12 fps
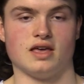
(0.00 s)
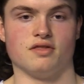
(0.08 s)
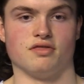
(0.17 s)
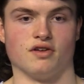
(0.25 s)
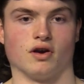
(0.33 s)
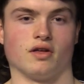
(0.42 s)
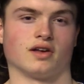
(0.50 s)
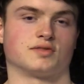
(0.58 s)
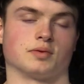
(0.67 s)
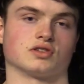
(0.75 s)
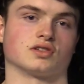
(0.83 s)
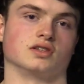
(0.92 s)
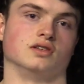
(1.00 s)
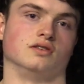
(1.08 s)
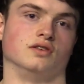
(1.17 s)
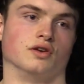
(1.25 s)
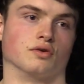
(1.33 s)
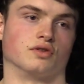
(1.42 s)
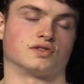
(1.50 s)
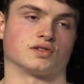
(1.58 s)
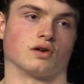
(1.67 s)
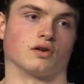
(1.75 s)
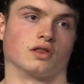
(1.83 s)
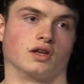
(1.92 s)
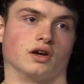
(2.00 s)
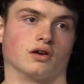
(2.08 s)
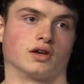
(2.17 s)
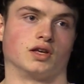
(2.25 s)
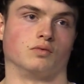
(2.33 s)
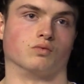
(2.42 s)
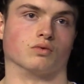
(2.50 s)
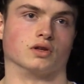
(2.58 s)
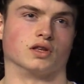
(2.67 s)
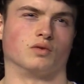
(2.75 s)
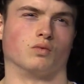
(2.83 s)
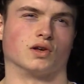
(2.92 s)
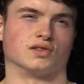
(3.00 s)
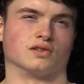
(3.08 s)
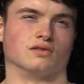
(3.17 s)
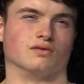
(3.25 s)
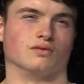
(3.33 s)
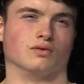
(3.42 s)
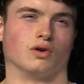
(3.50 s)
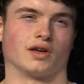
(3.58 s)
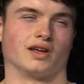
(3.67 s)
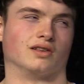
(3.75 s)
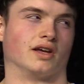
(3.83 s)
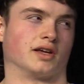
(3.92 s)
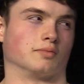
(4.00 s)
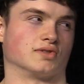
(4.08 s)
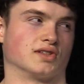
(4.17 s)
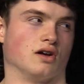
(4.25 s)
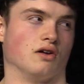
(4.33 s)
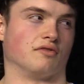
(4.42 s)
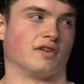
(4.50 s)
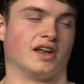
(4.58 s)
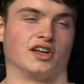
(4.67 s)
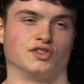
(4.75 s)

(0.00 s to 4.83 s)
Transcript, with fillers: there, especially near the start of the year, he really wasn't looking like himself, and mm.